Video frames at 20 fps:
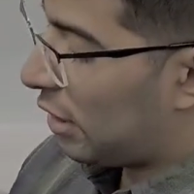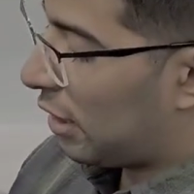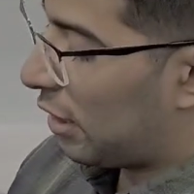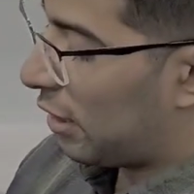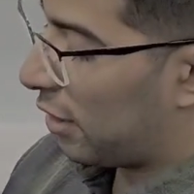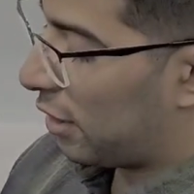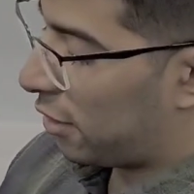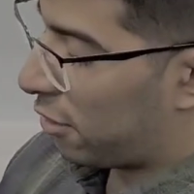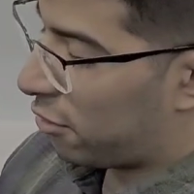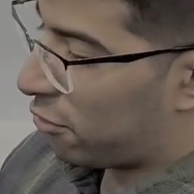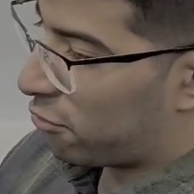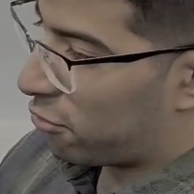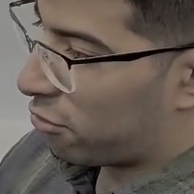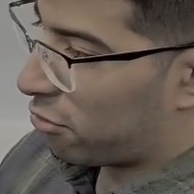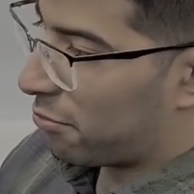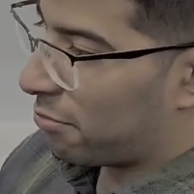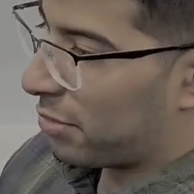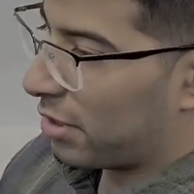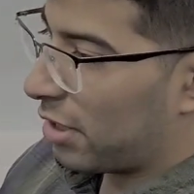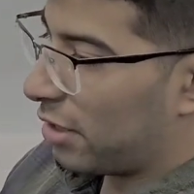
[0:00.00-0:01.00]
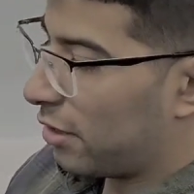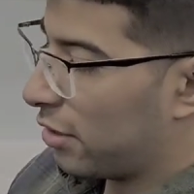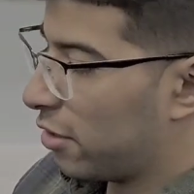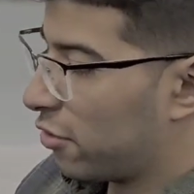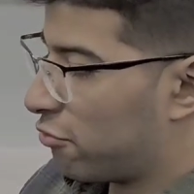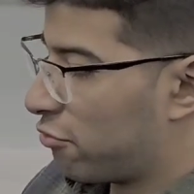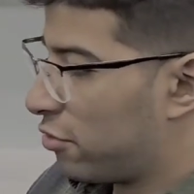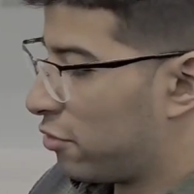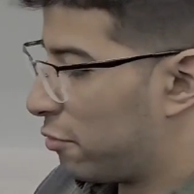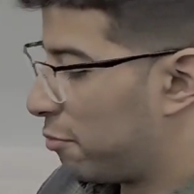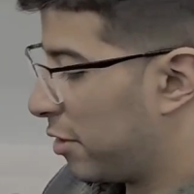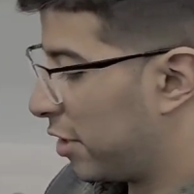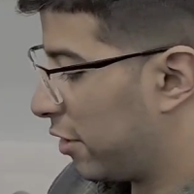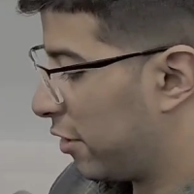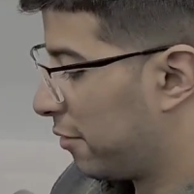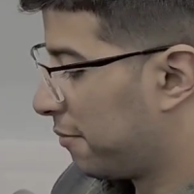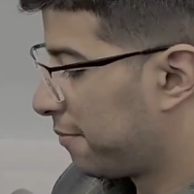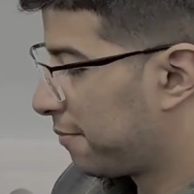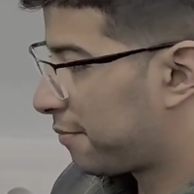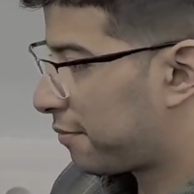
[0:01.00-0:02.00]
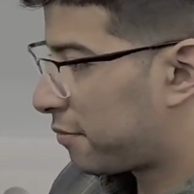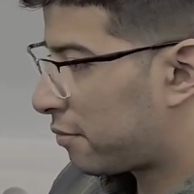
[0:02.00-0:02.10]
and the control being the transmitter.